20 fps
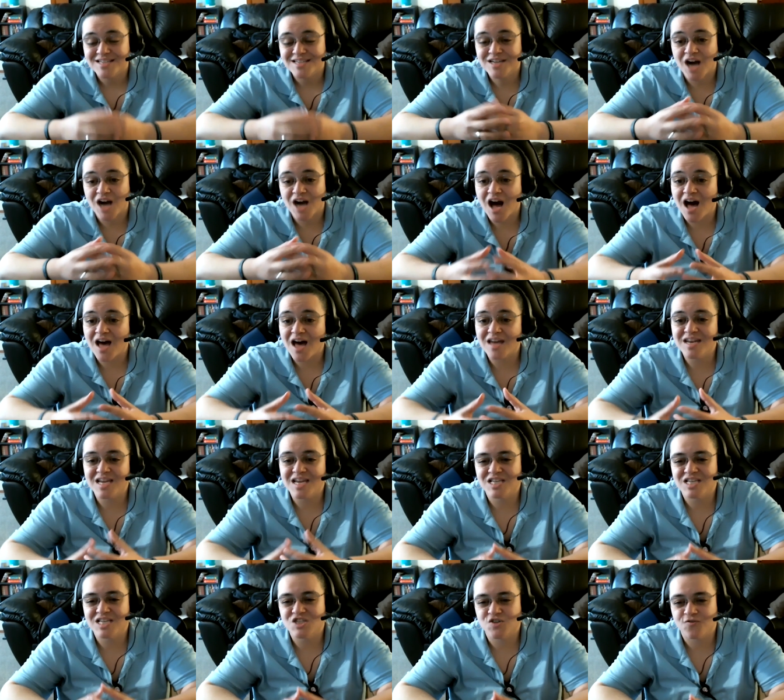God
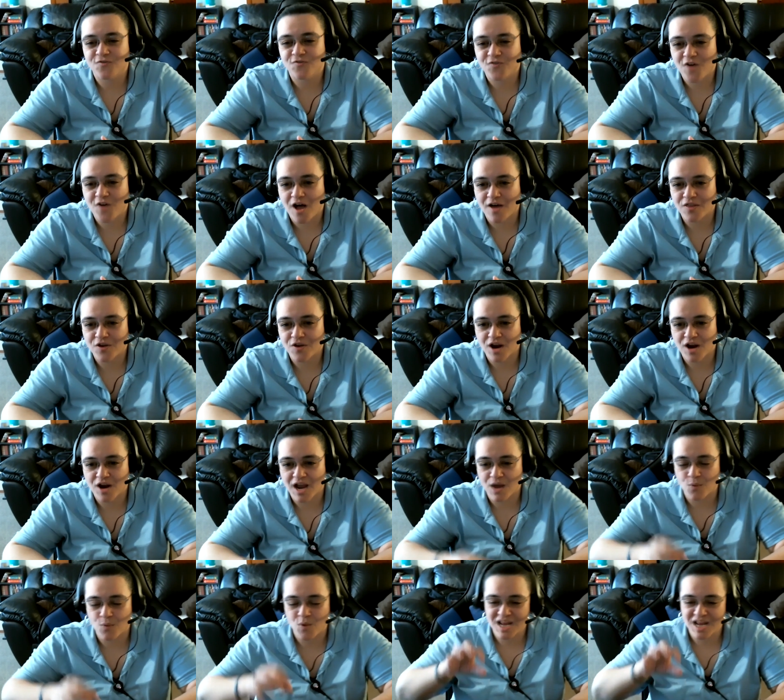is Father,
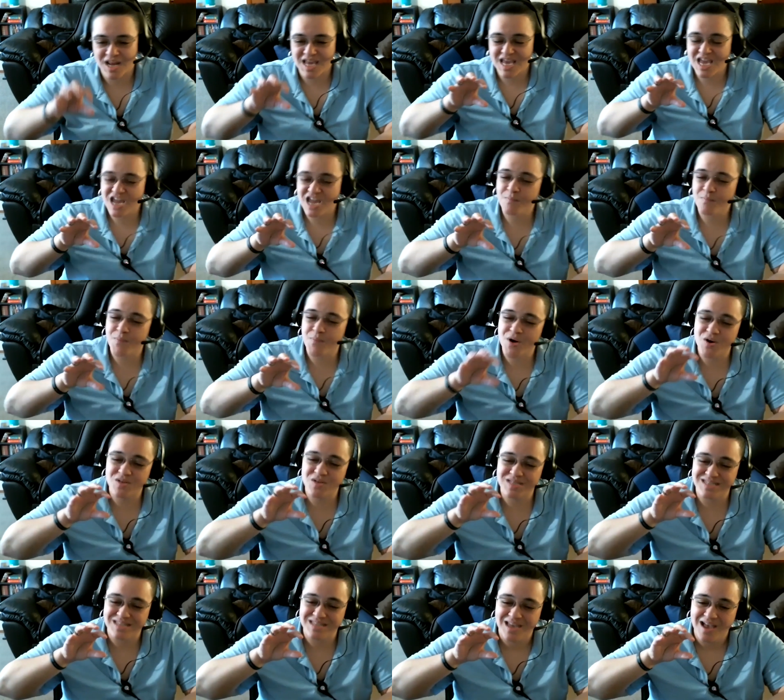and when He puts
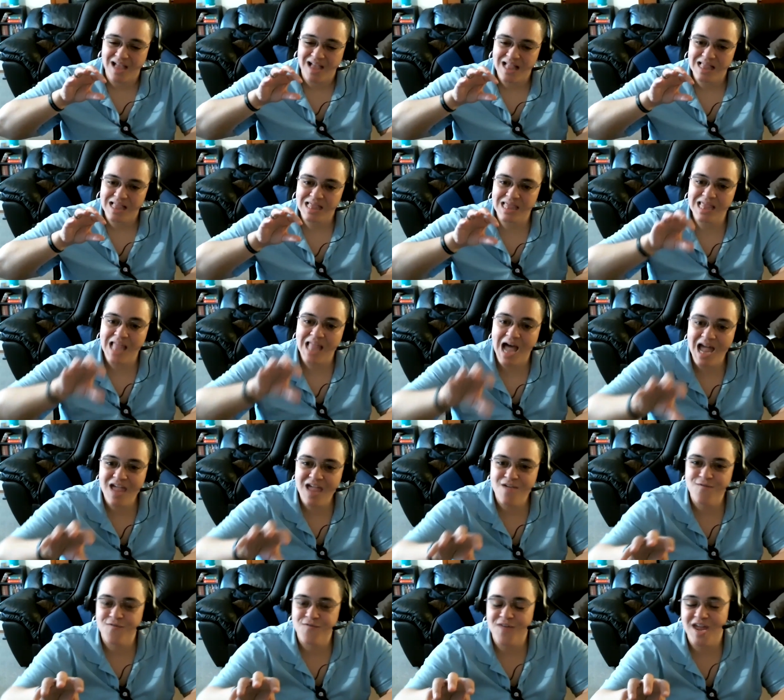life
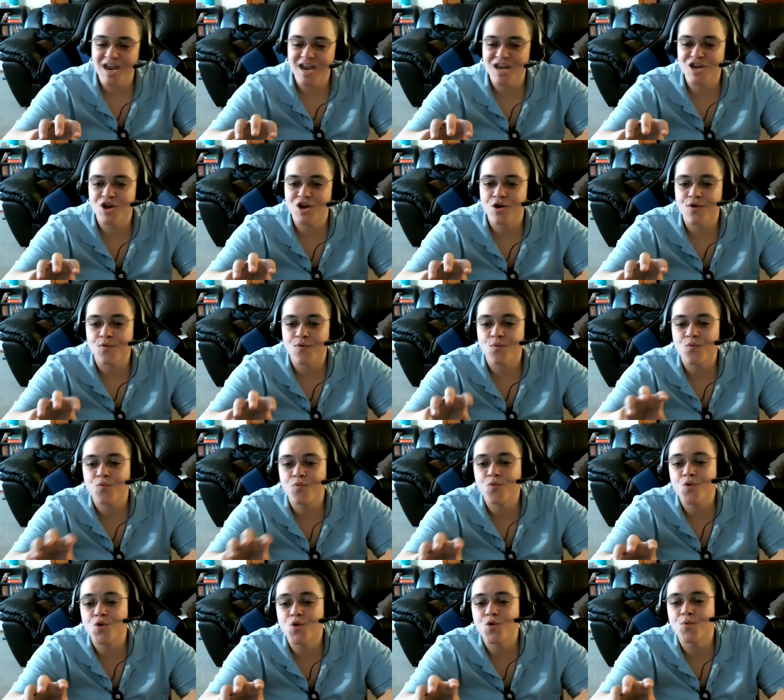in your
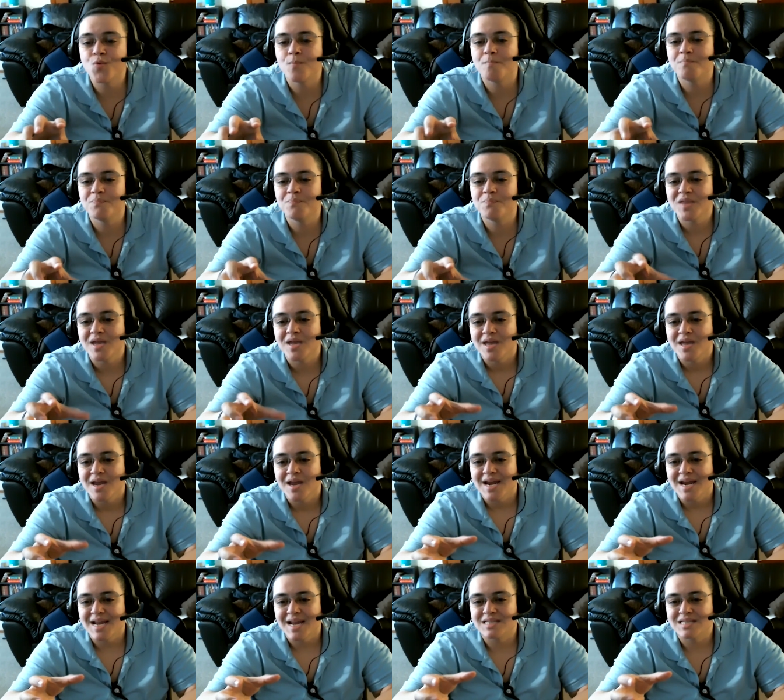womb,
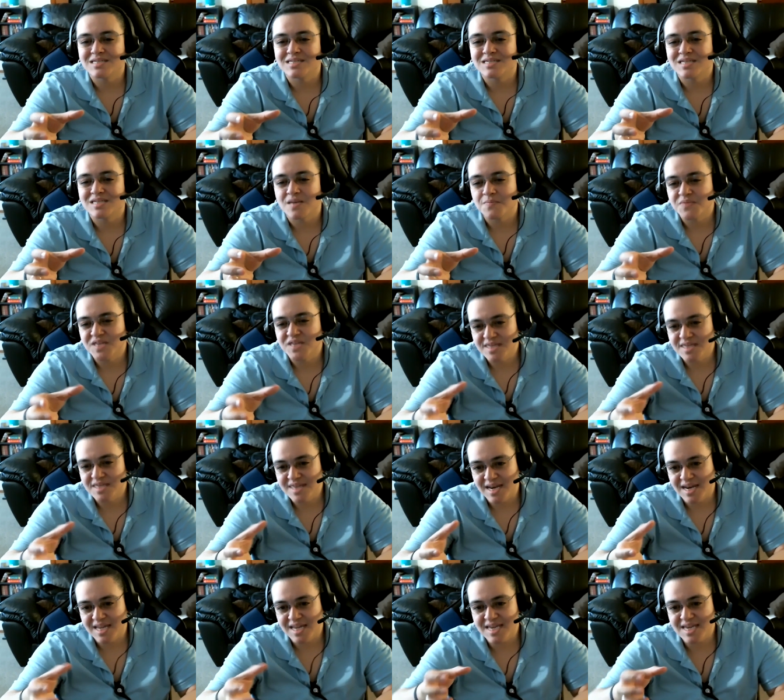it's something
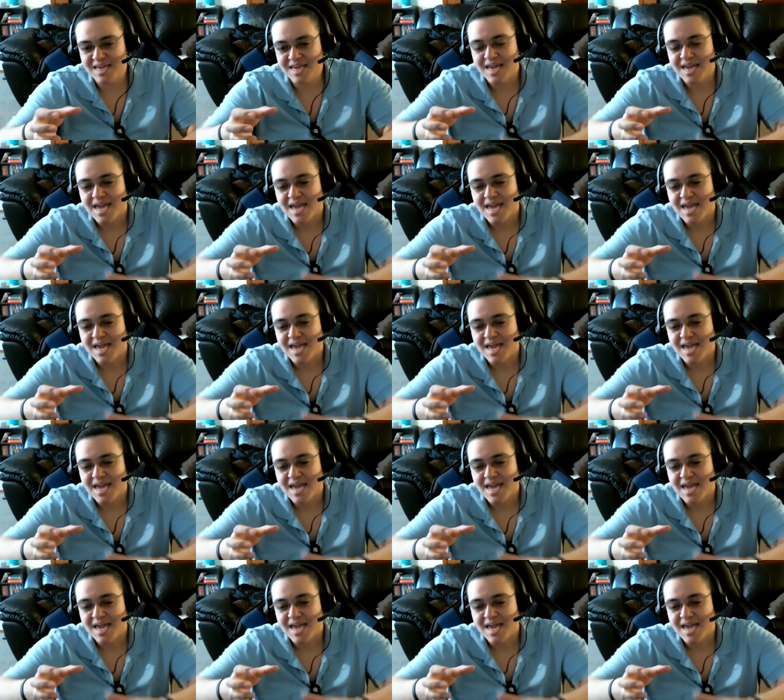that He